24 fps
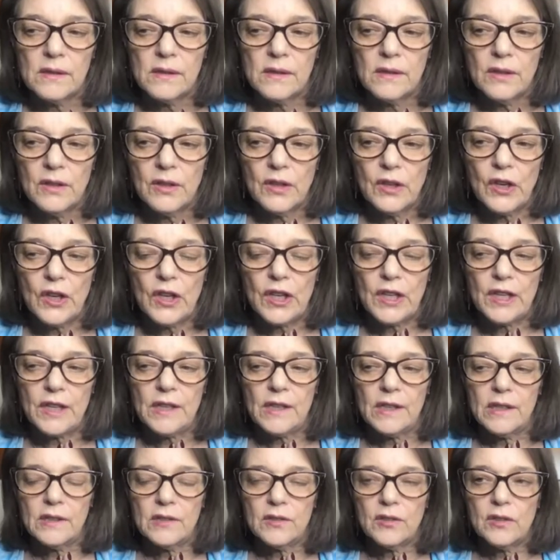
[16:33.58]
Good.
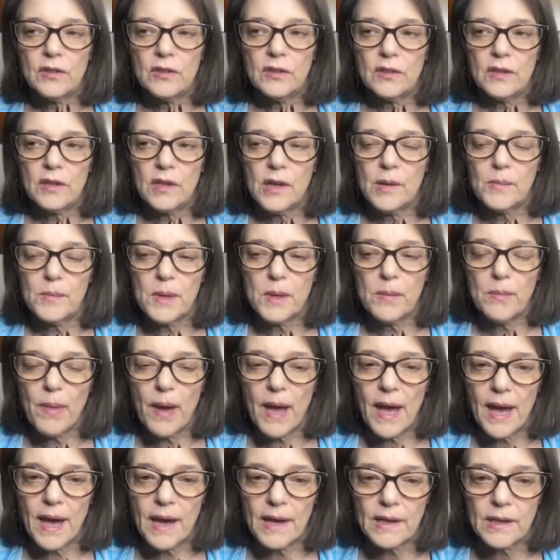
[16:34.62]
Coming
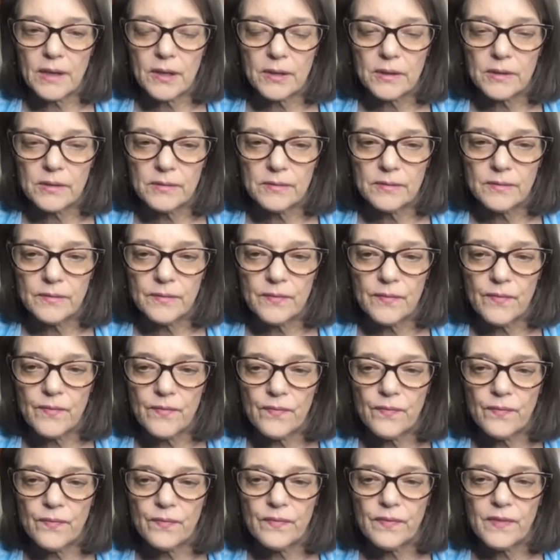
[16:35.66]
back.
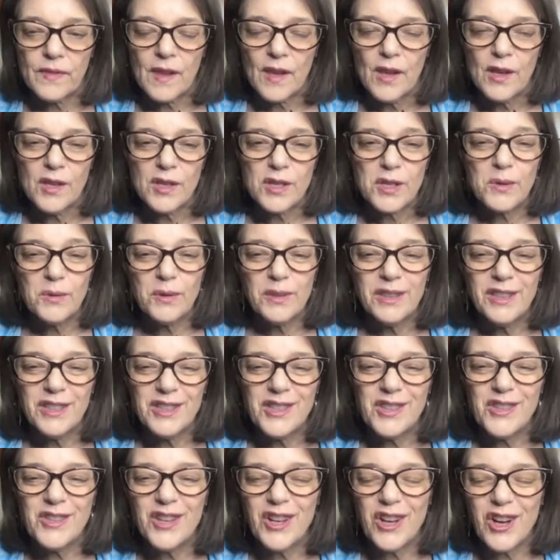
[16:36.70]
So we'll look
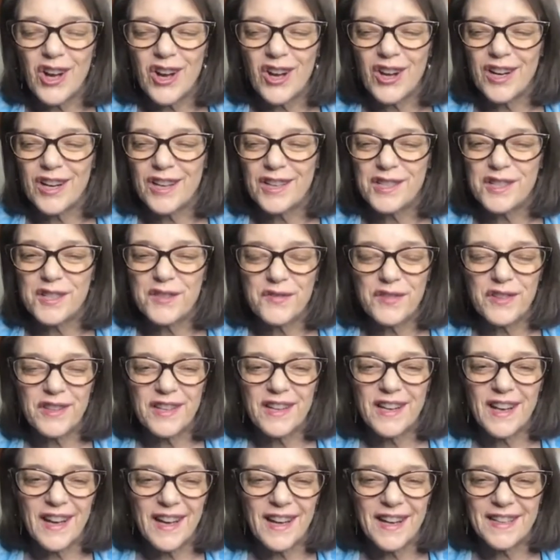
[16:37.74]
to the cards for the
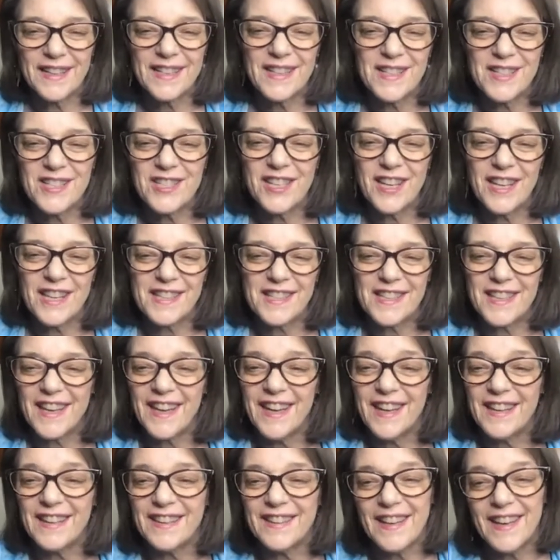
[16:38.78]
guidance. Yes,
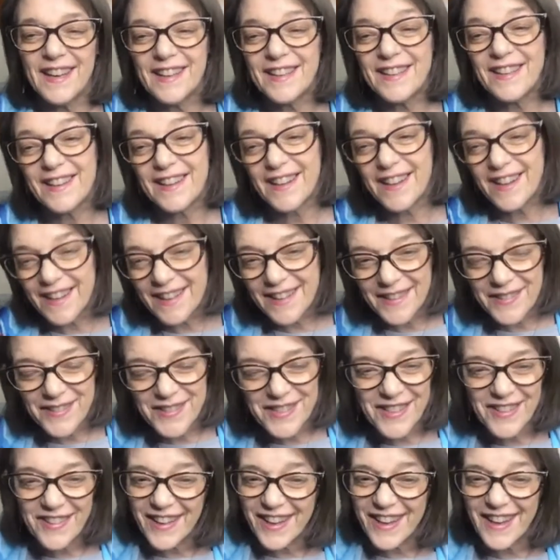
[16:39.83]
Kate, thank God I was
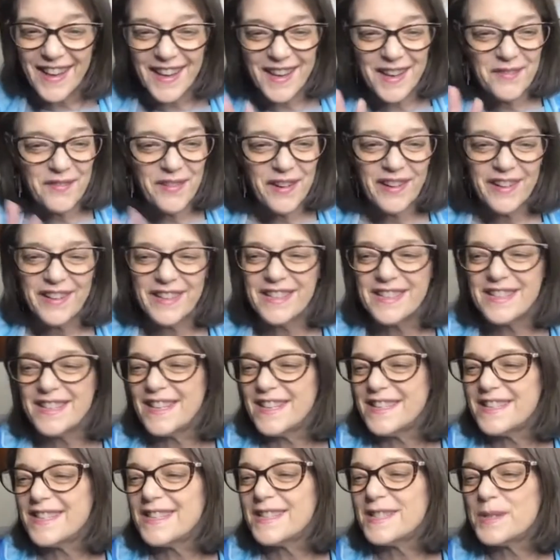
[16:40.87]
okay. Very
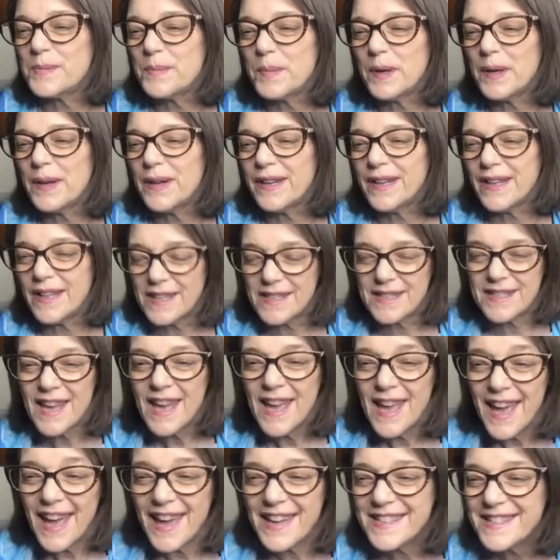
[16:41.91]
intense experience.
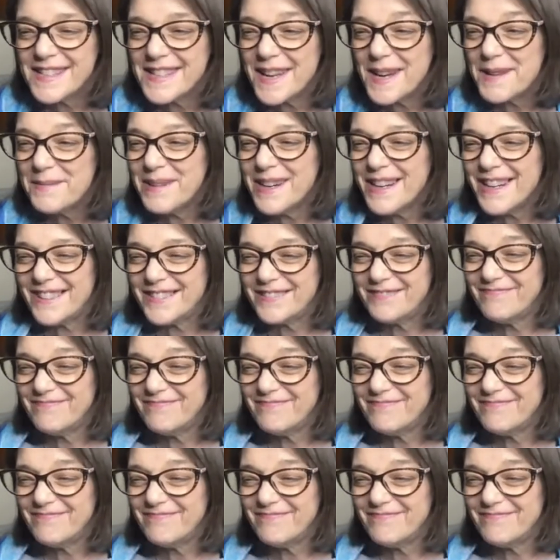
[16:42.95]
Hey, Summer.